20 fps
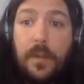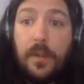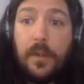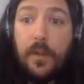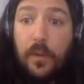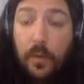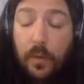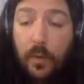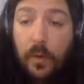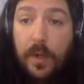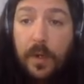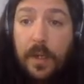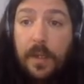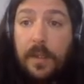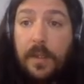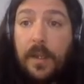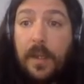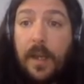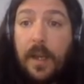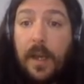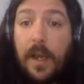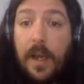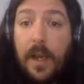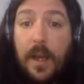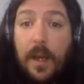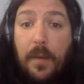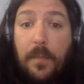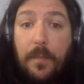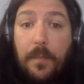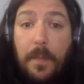during
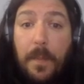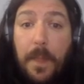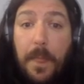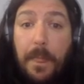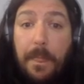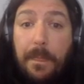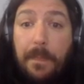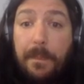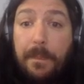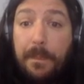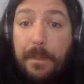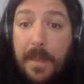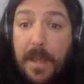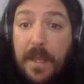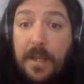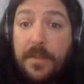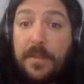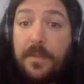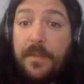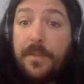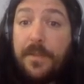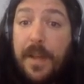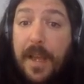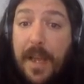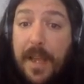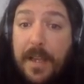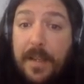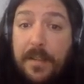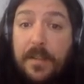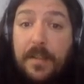um, this
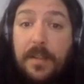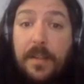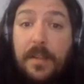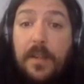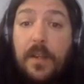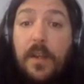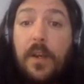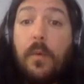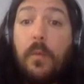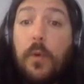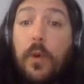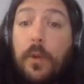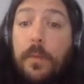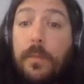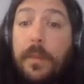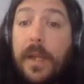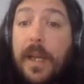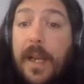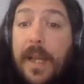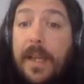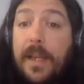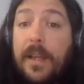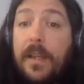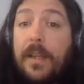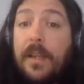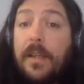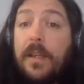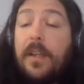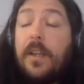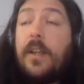phase will be linked
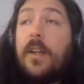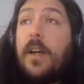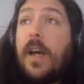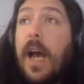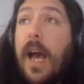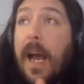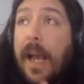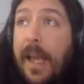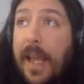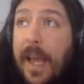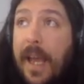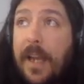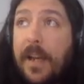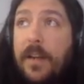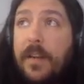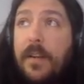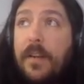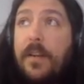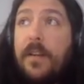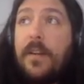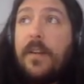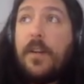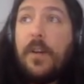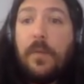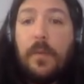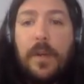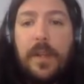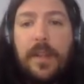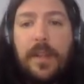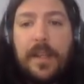again
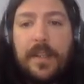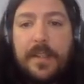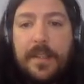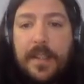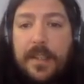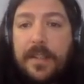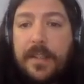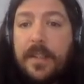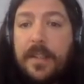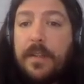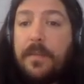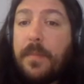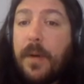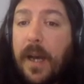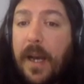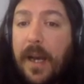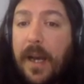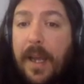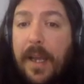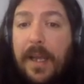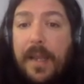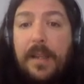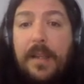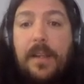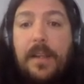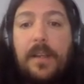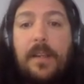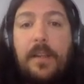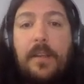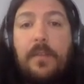with a CC by
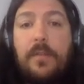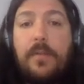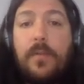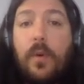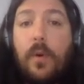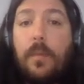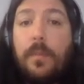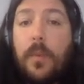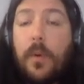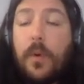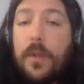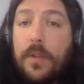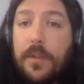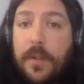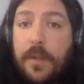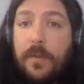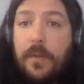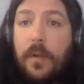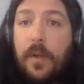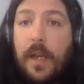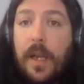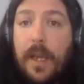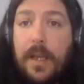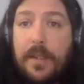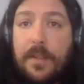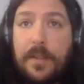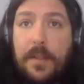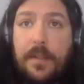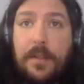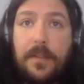4.0
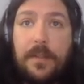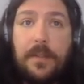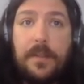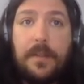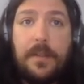license.